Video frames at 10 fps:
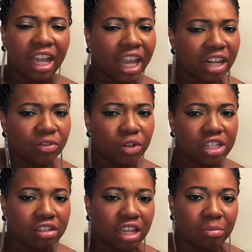And of course
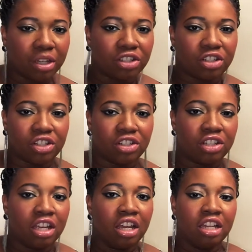I'll take pictures
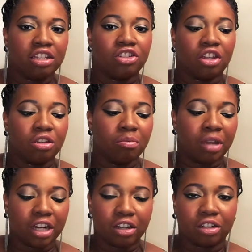to show you
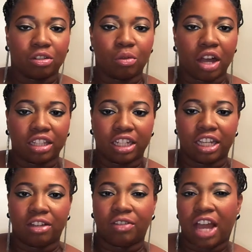better quality
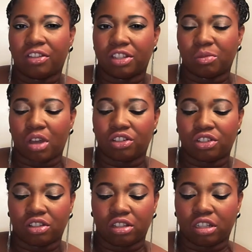of how the
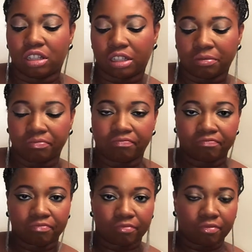swatches look.
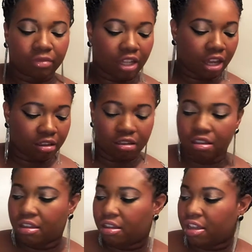Okay.
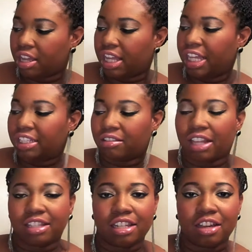So
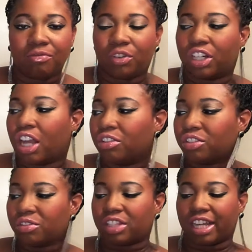that's enough for
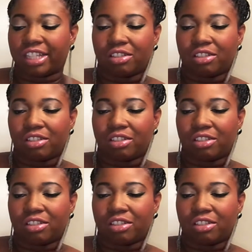Coastal Scents.